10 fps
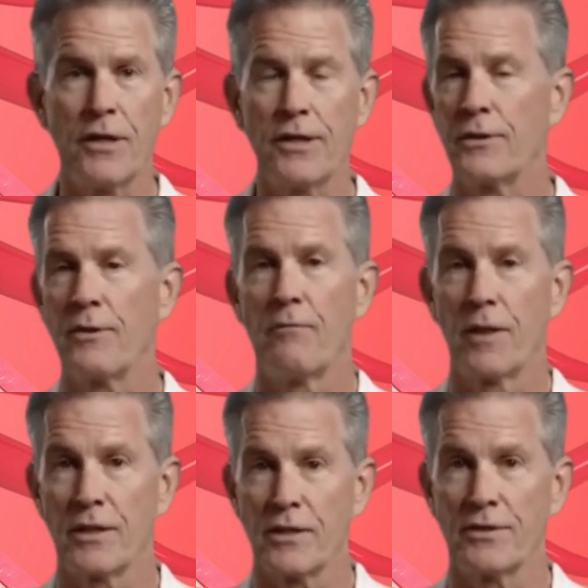When
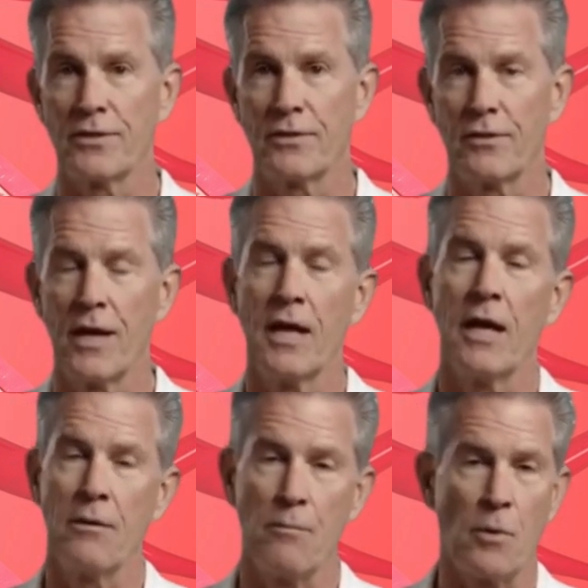muscles don't receive
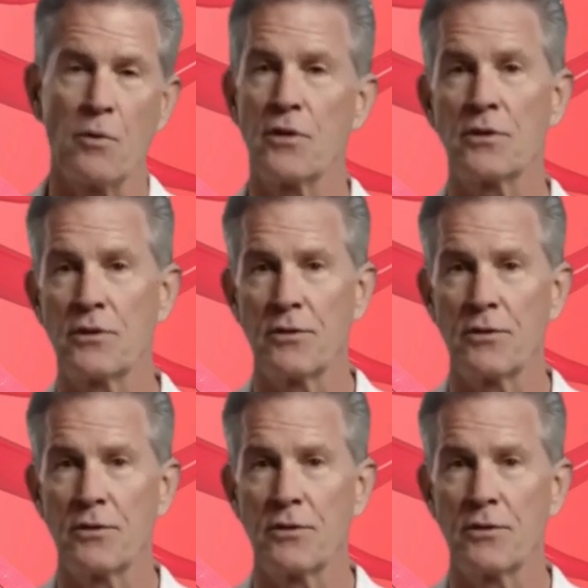enough oxygen